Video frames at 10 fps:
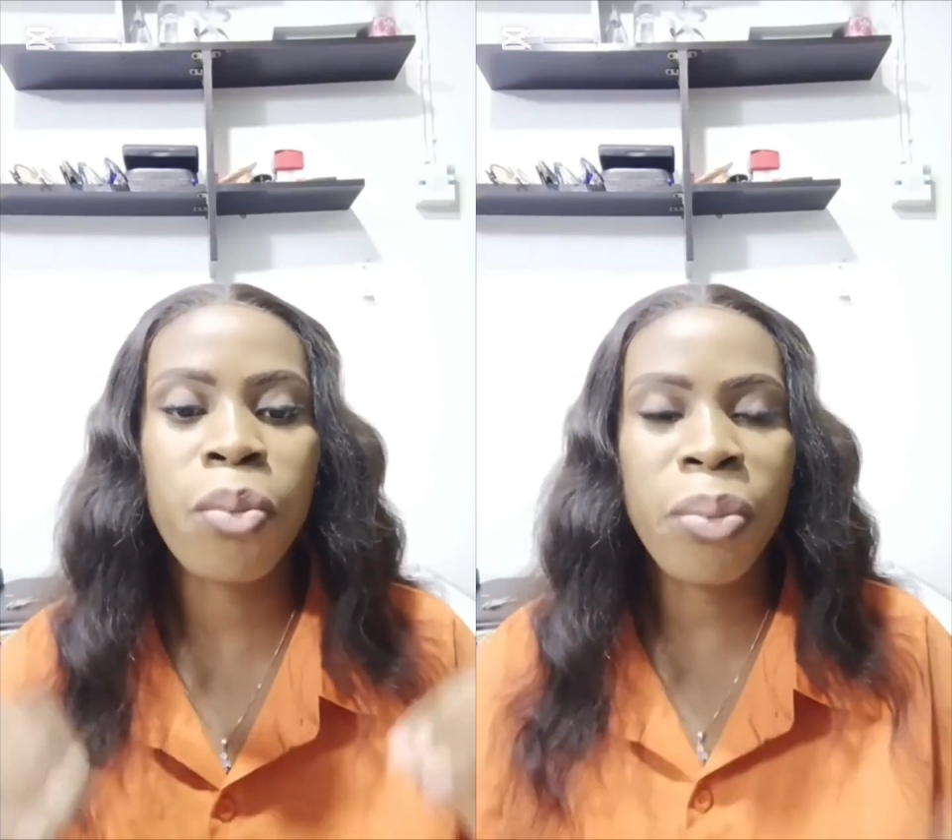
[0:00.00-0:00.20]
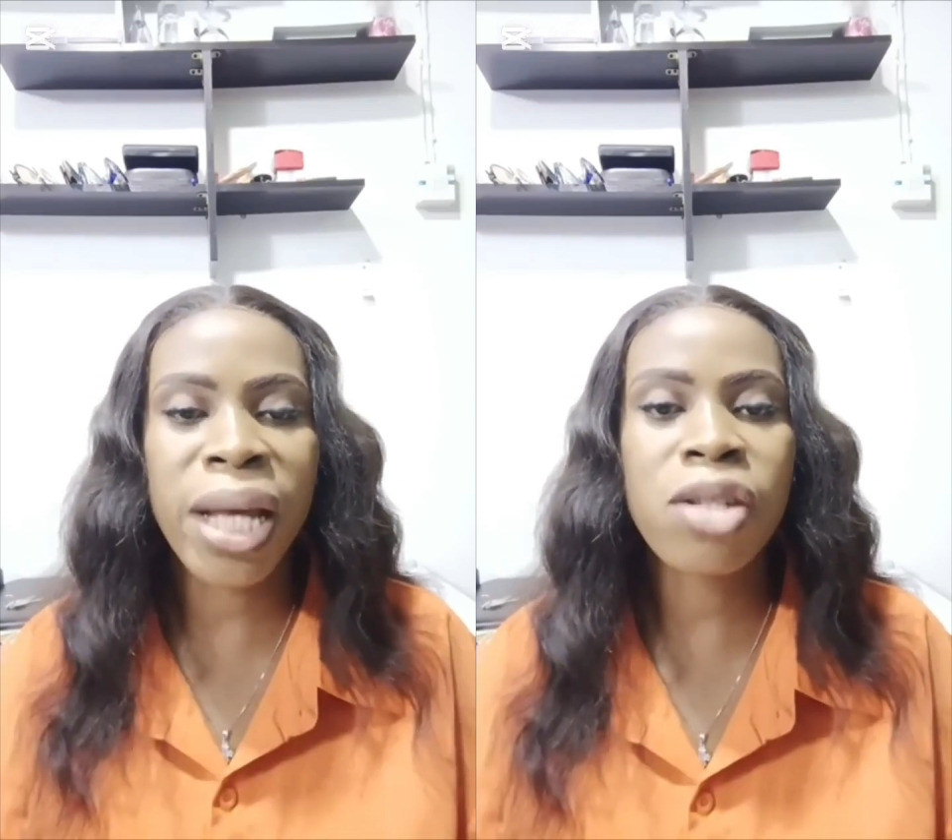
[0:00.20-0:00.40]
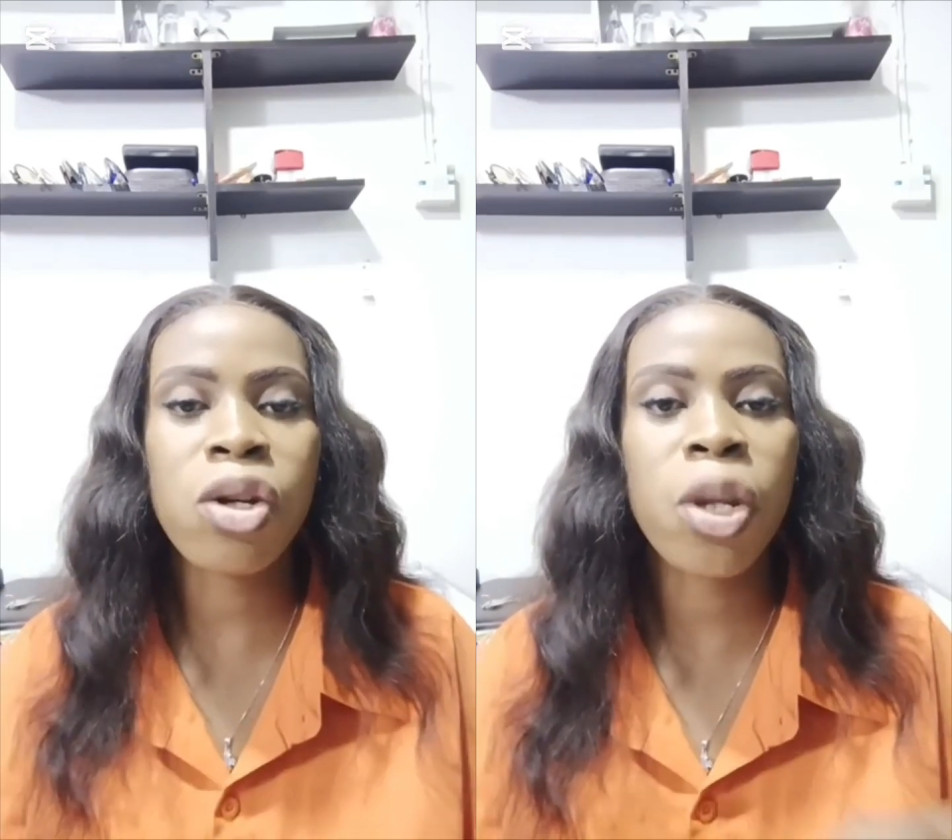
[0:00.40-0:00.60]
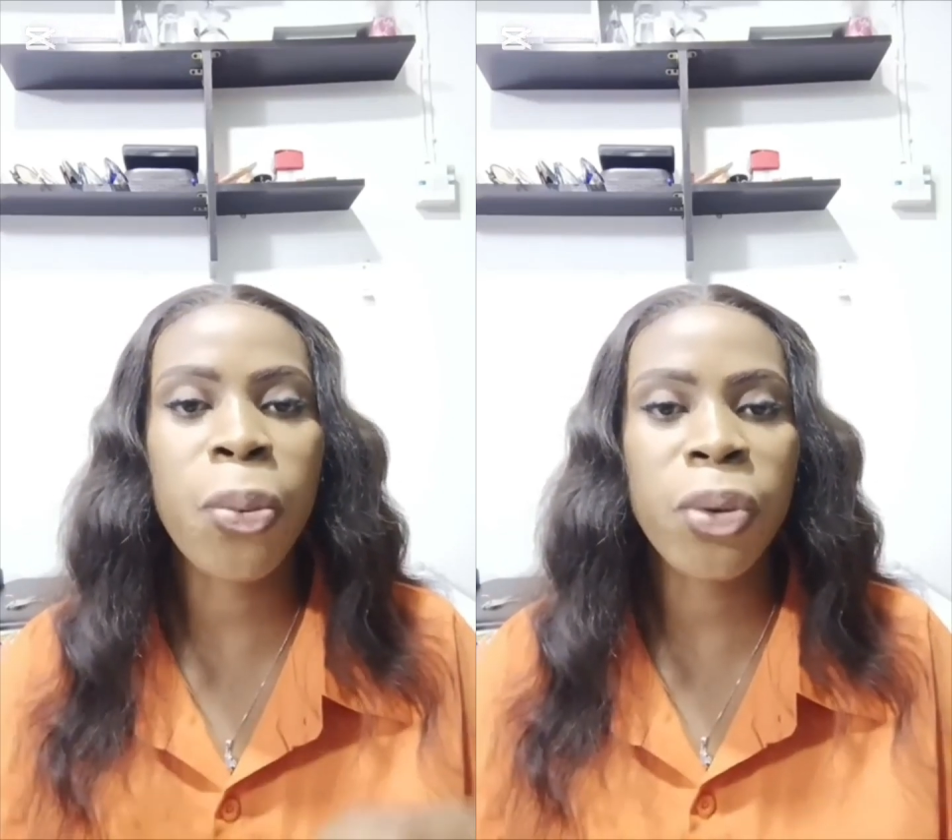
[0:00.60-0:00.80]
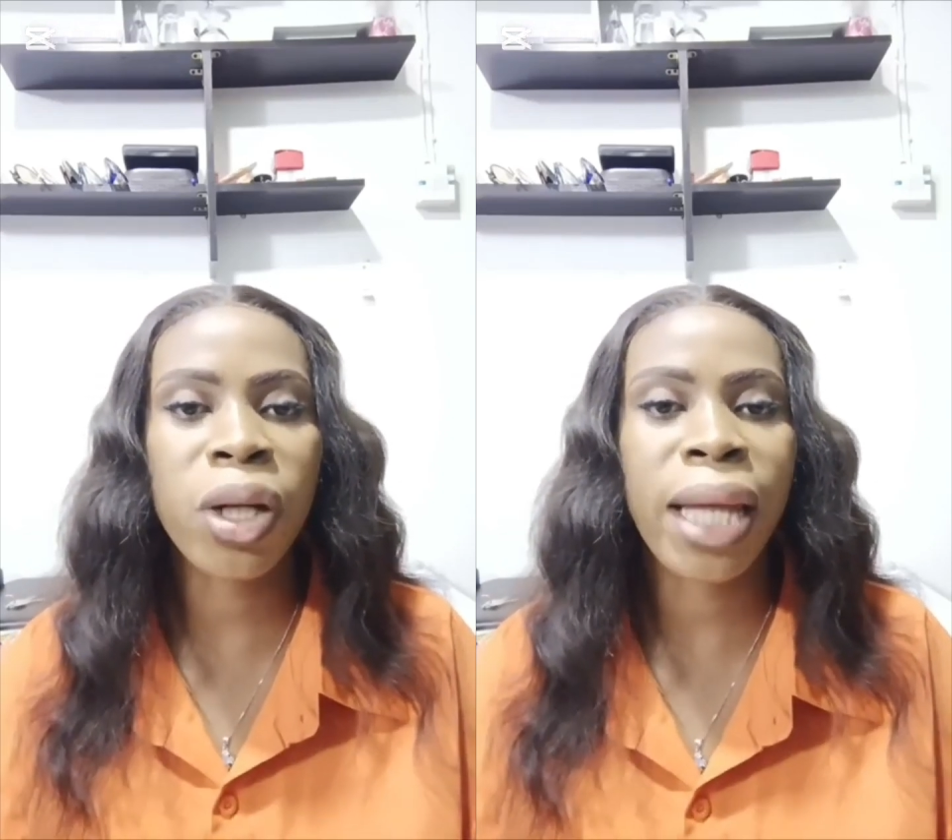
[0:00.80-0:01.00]
based on the
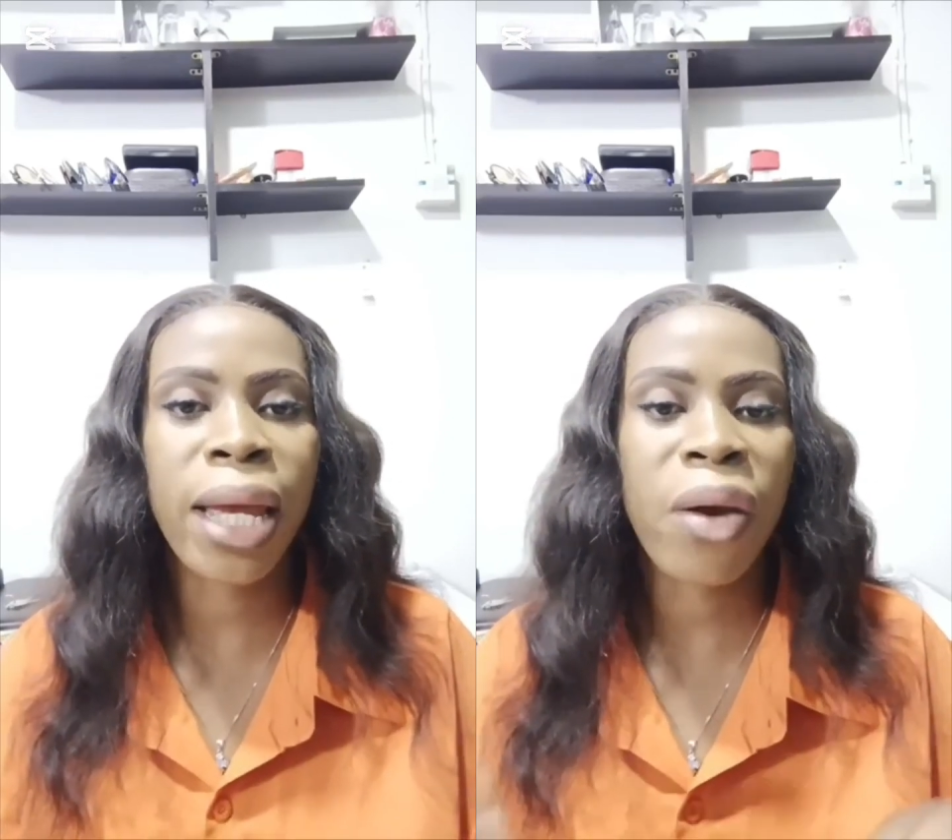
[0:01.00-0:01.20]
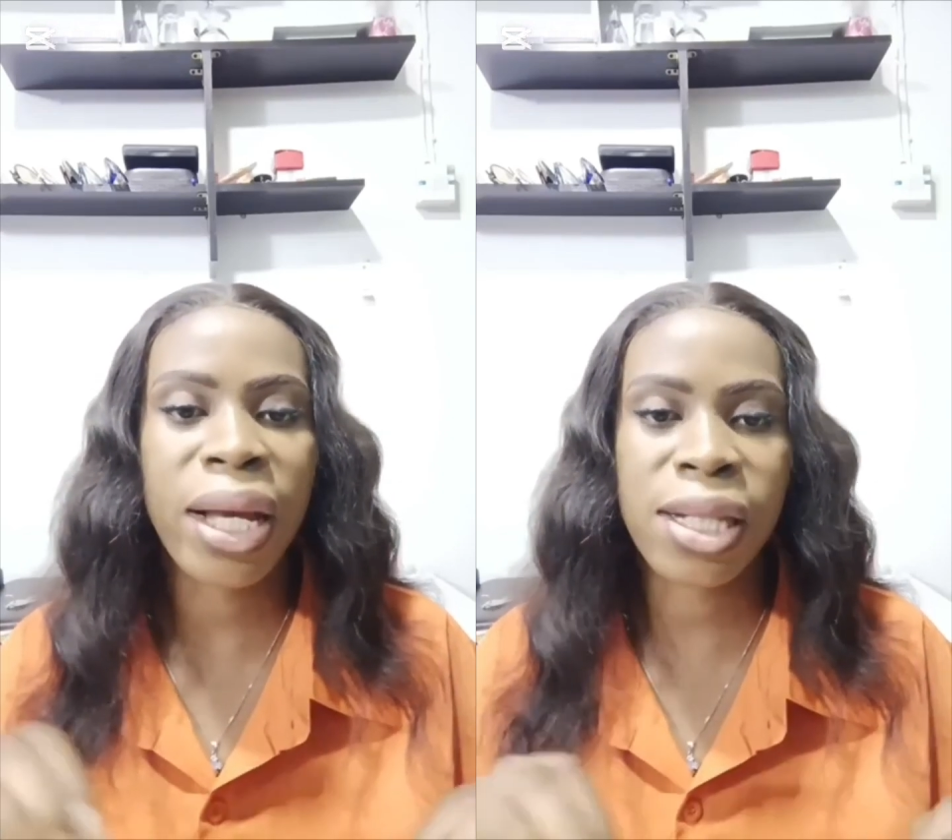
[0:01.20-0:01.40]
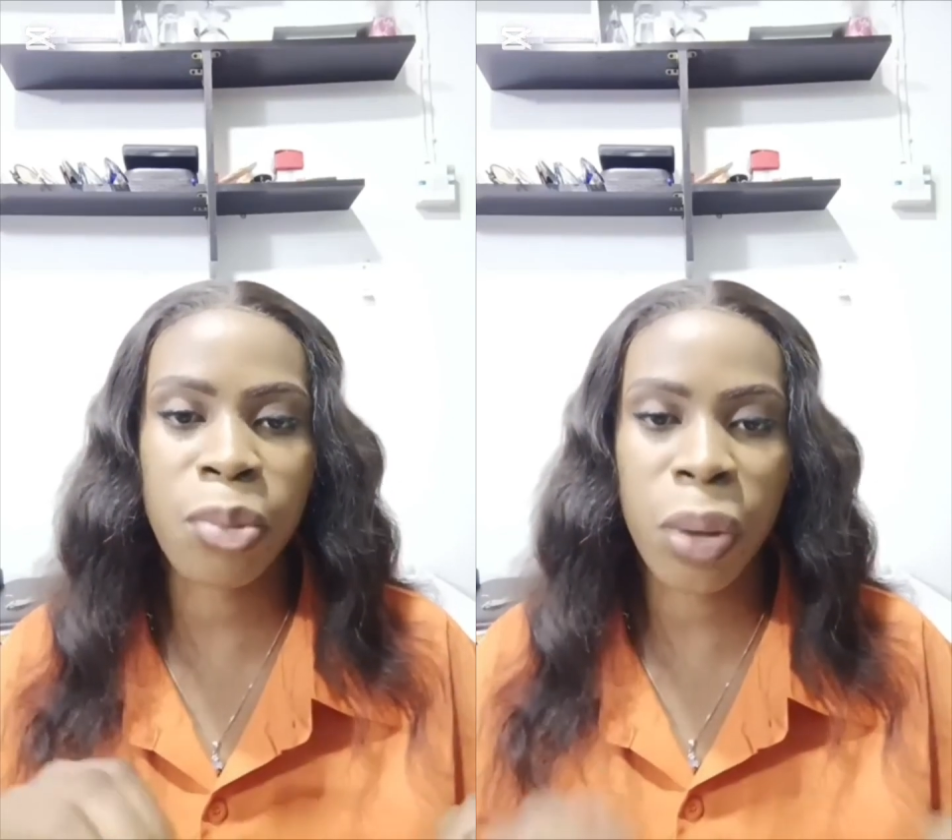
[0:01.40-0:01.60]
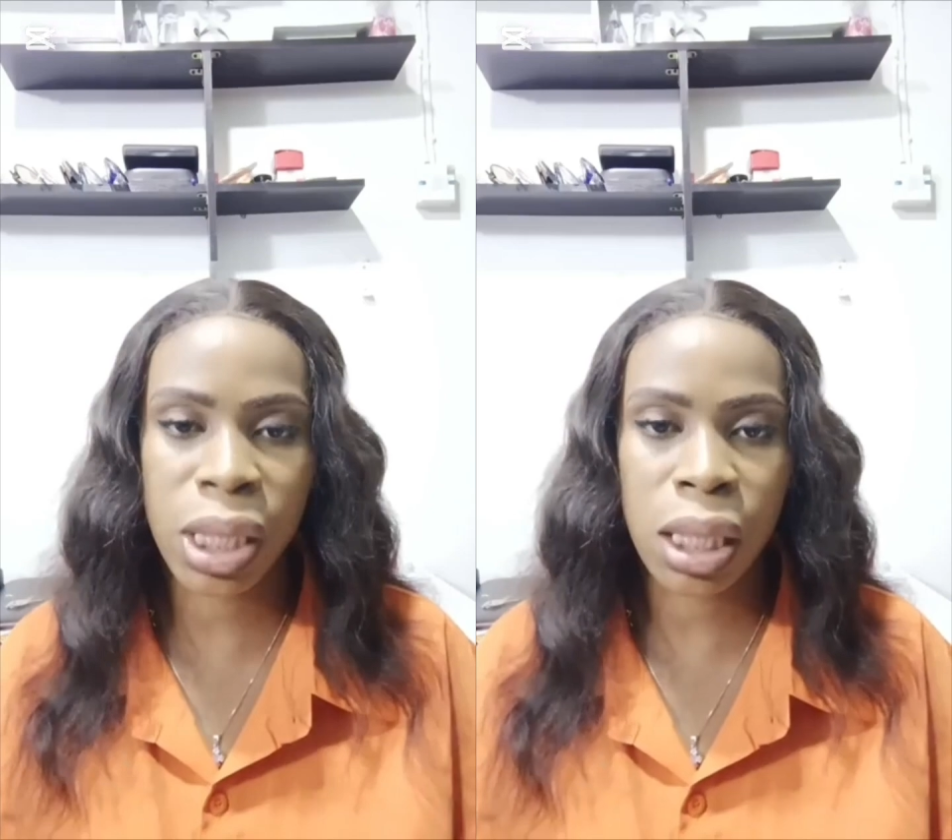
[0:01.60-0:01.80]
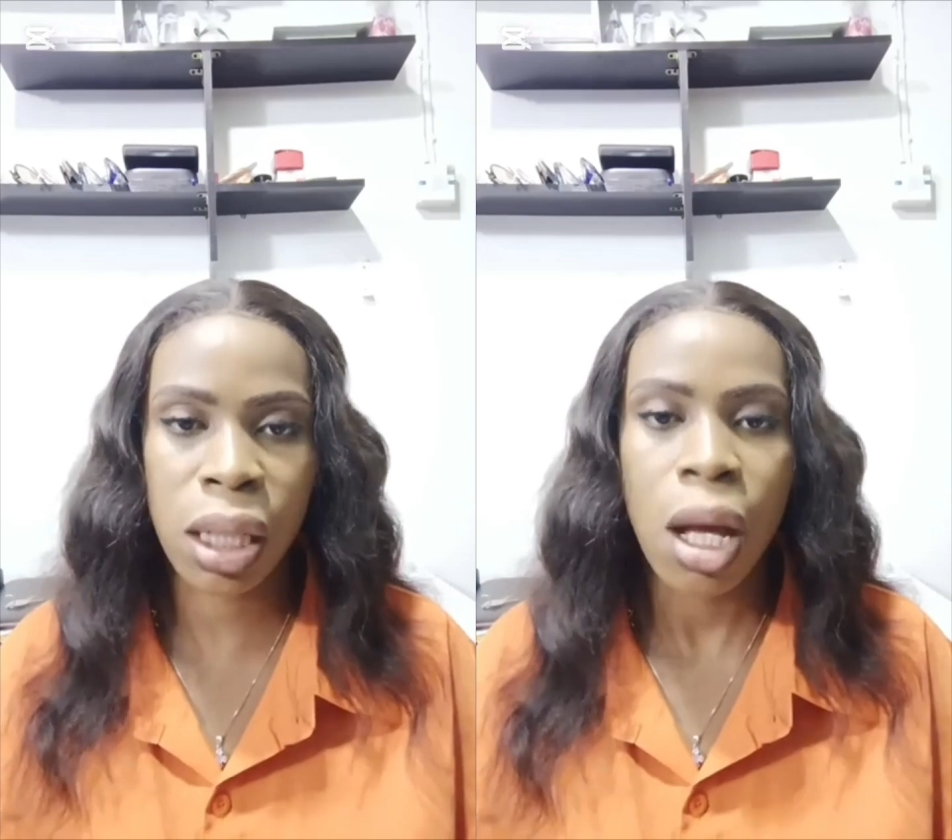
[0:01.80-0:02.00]
product that you're
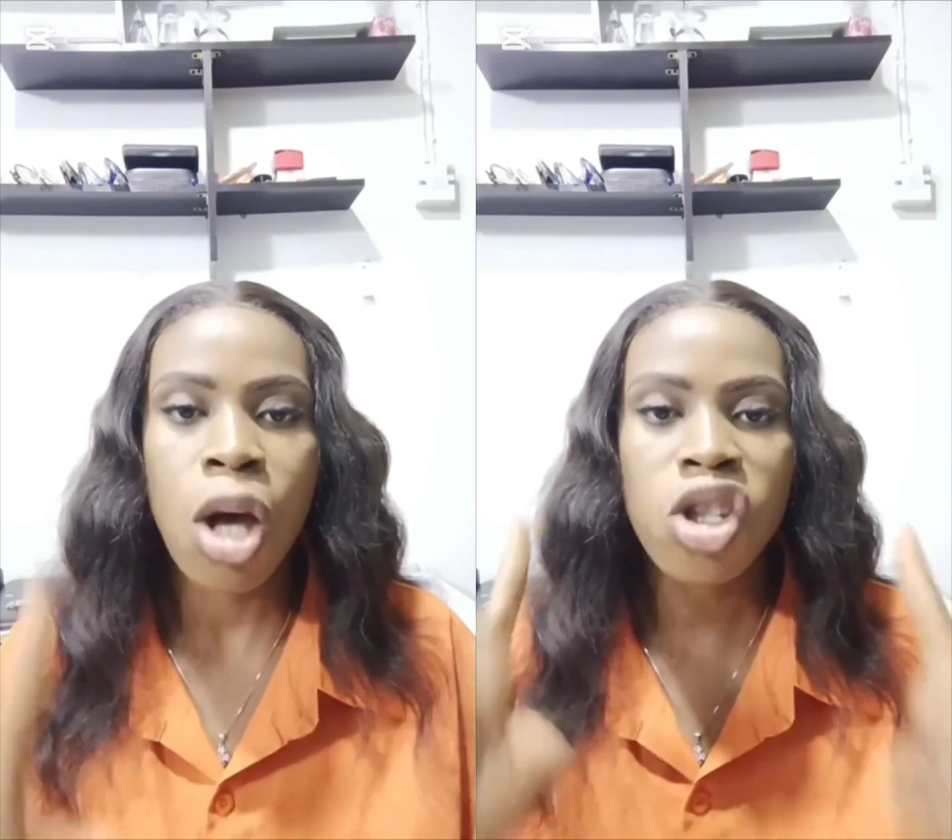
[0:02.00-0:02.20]
exporting.